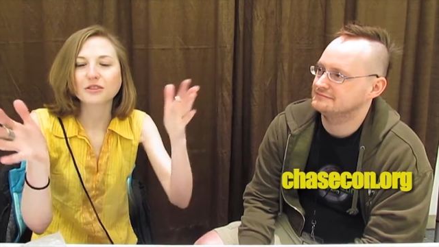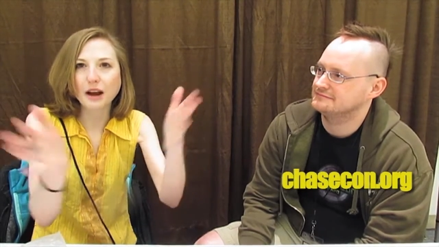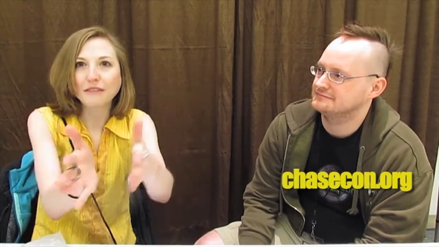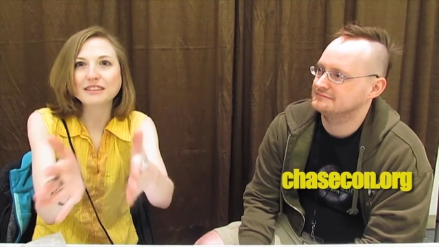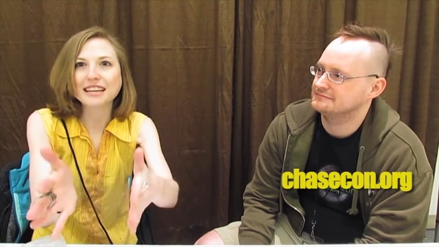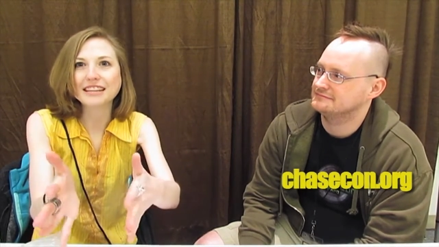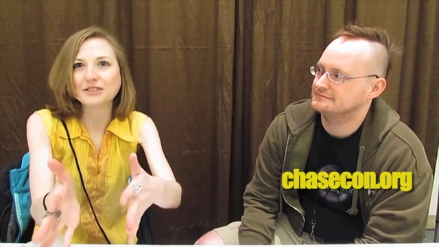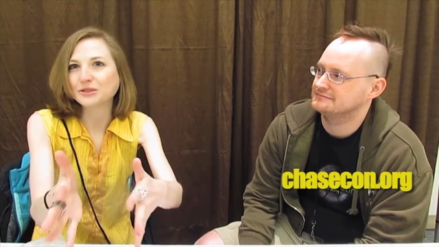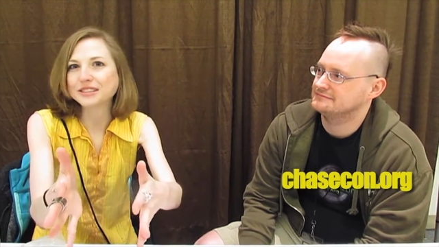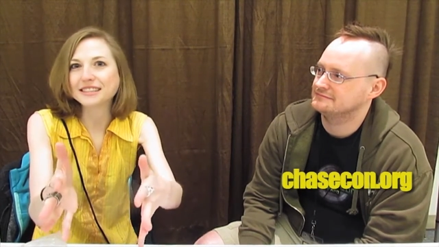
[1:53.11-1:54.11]
Speaker 1: gravitate
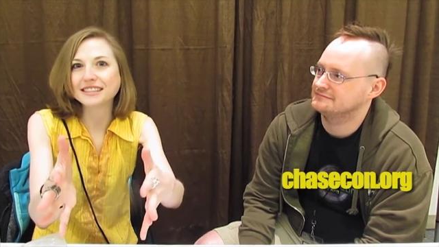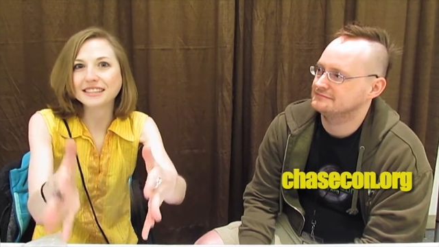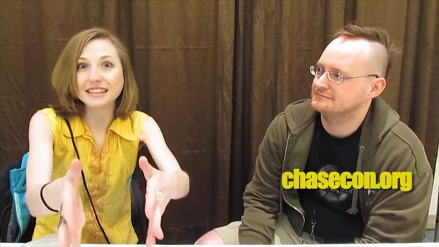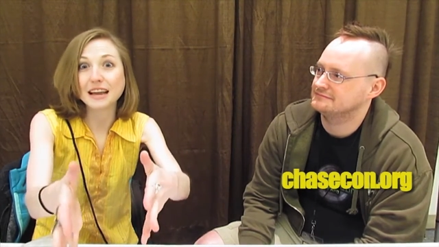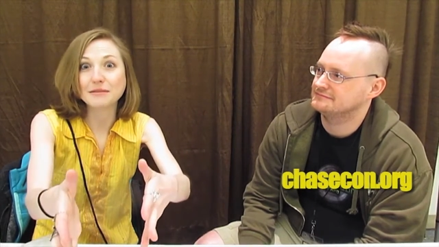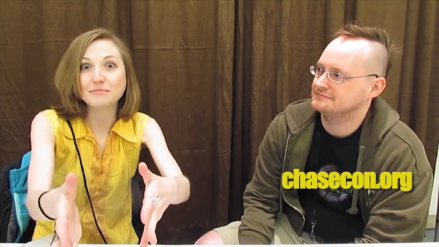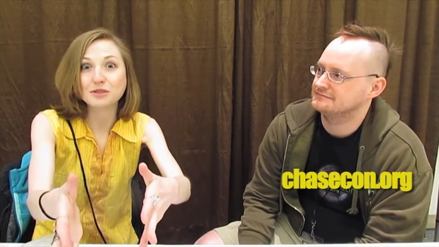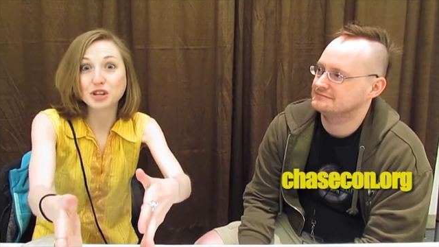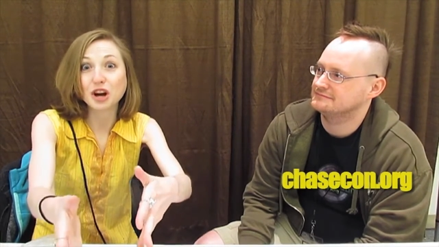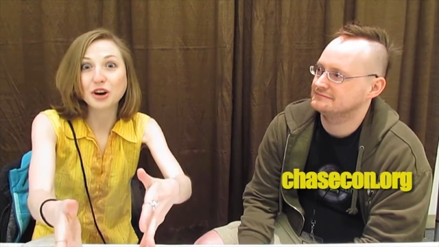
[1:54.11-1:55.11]
towards the same
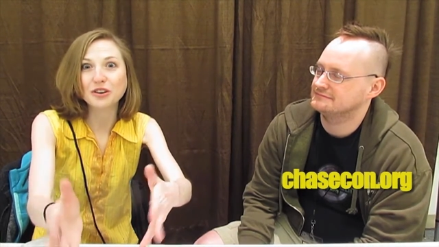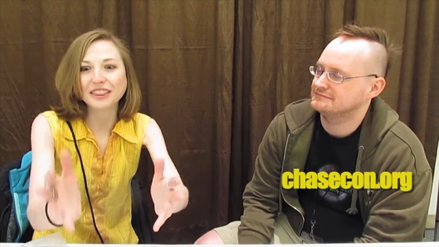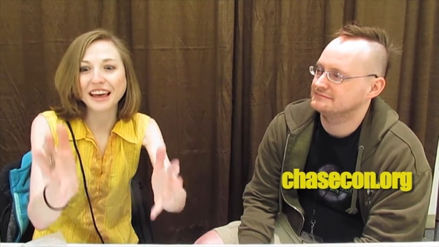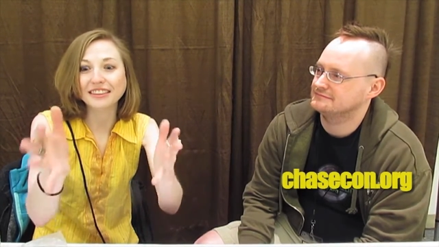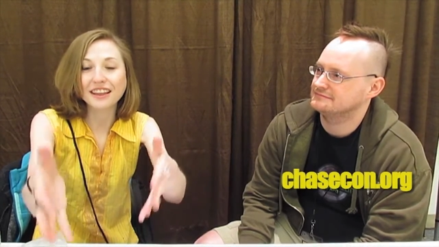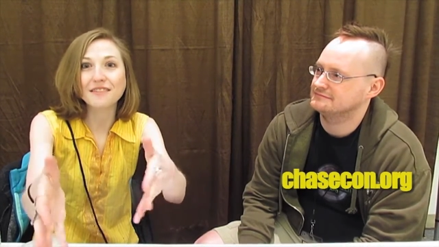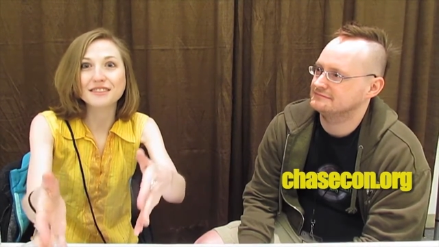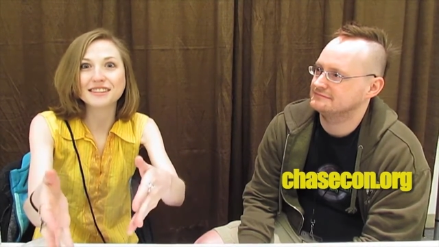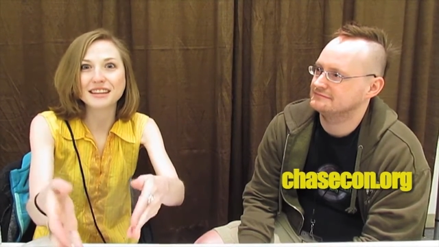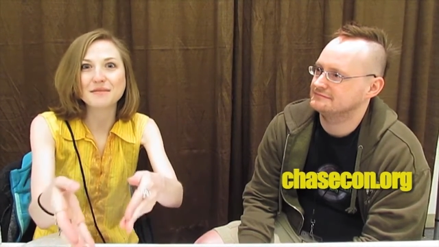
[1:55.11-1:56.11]
show and like love
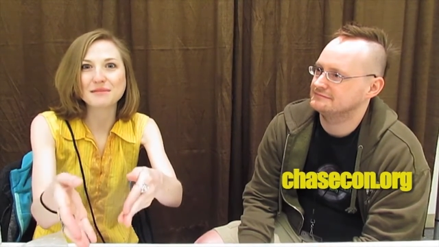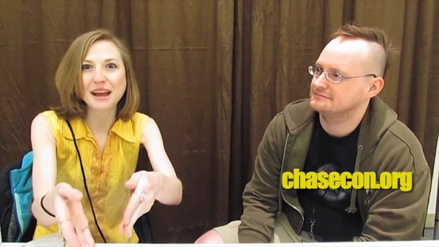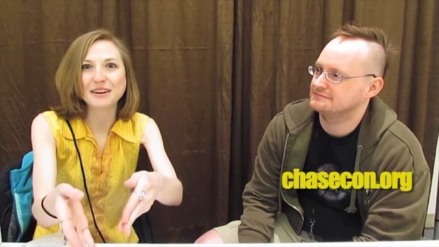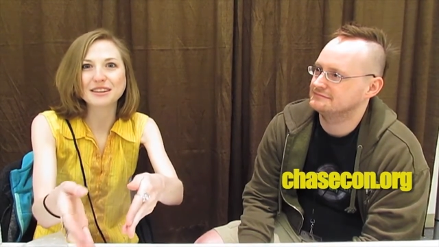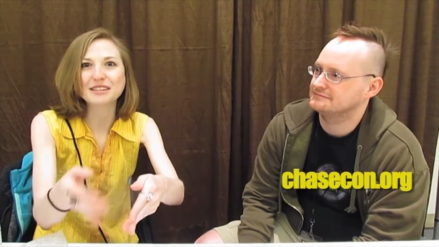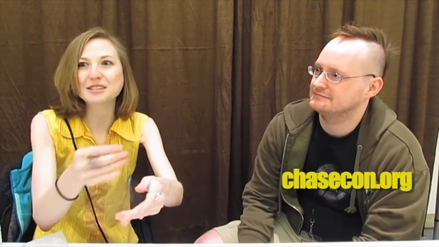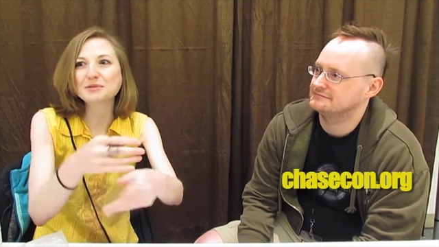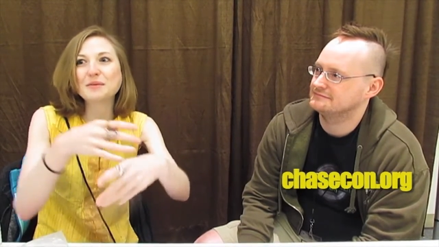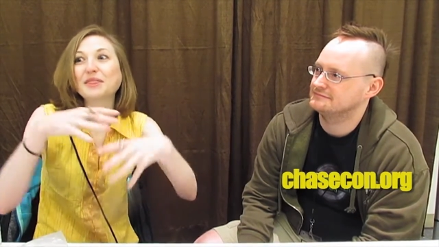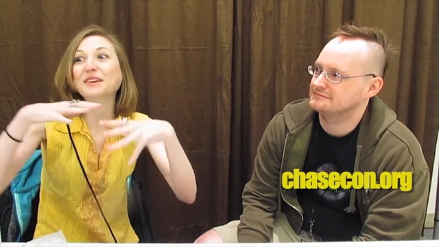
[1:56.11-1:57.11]
the same
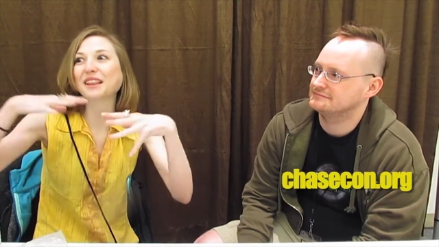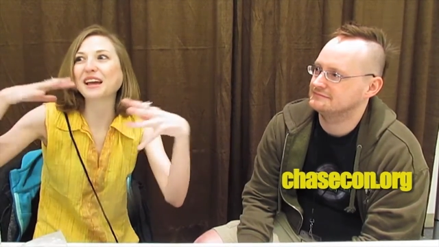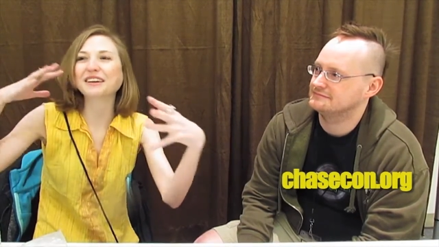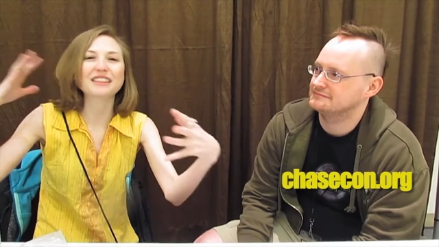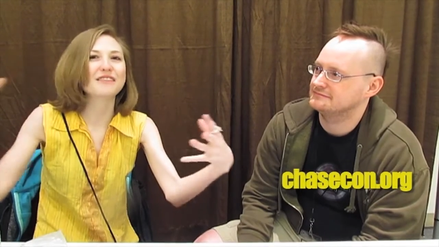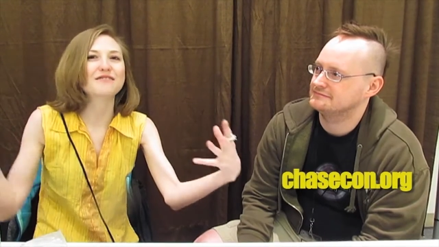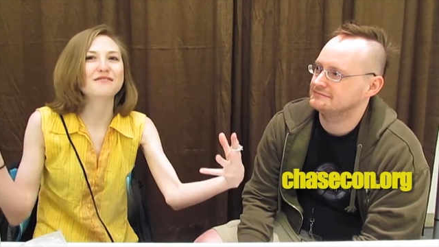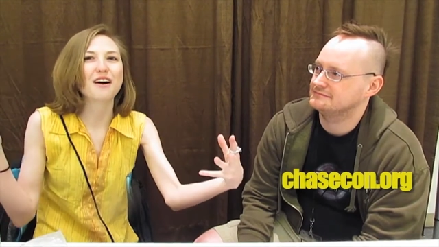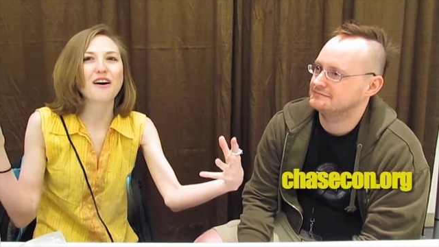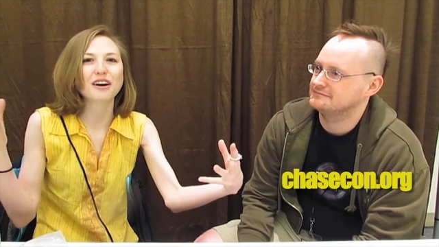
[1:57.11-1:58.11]
characters, but they're like,
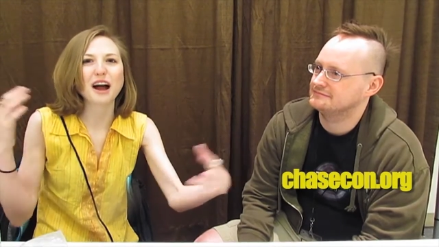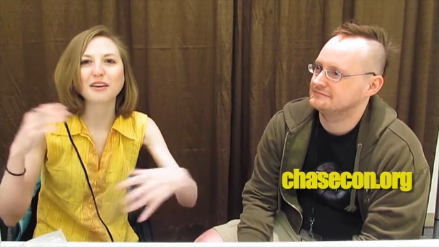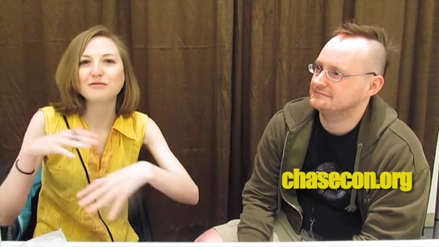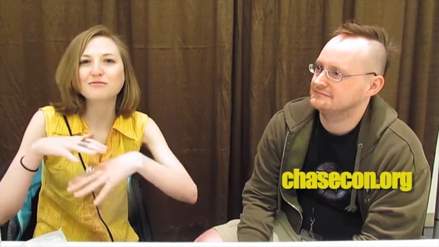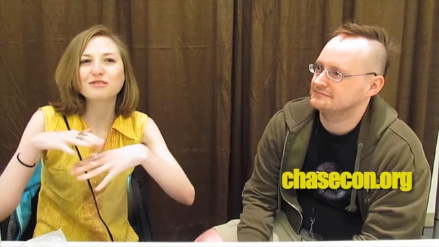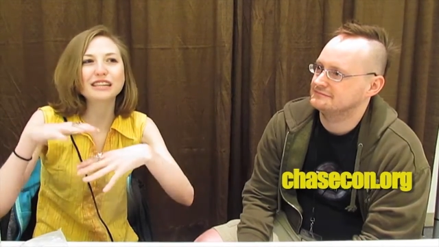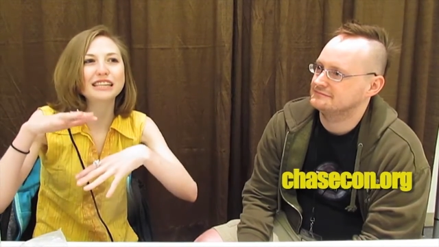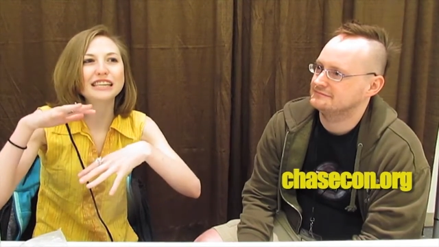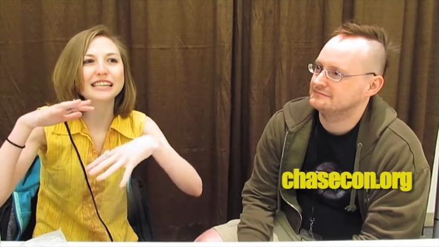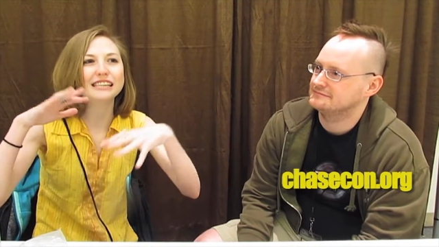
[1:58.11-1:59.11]
they've all got
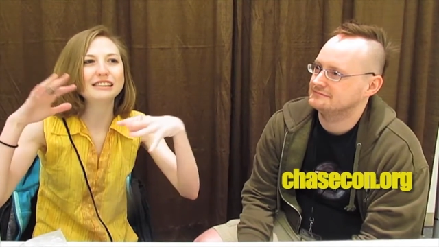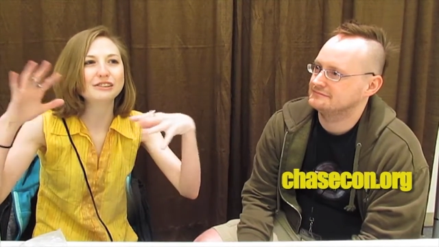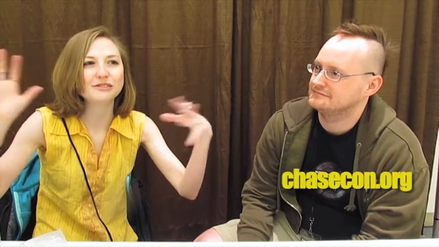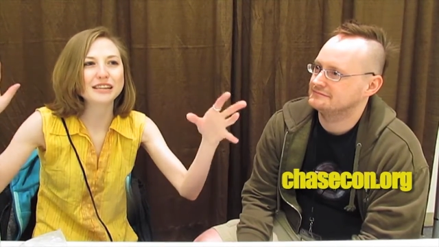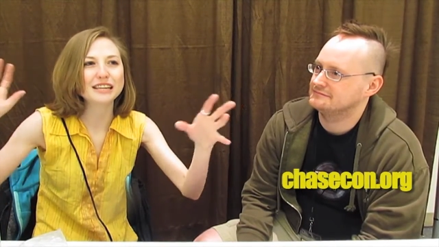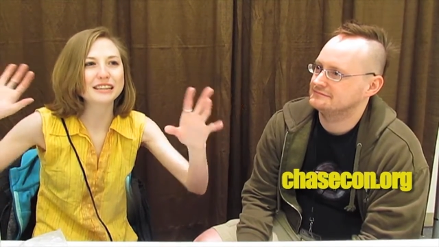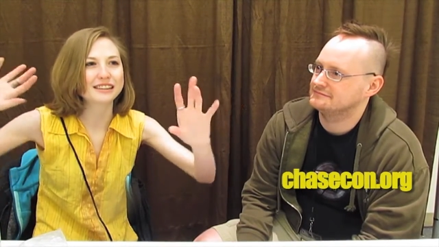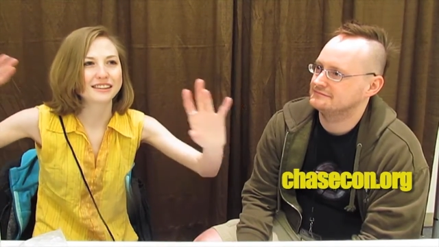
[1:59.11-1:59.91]
really unique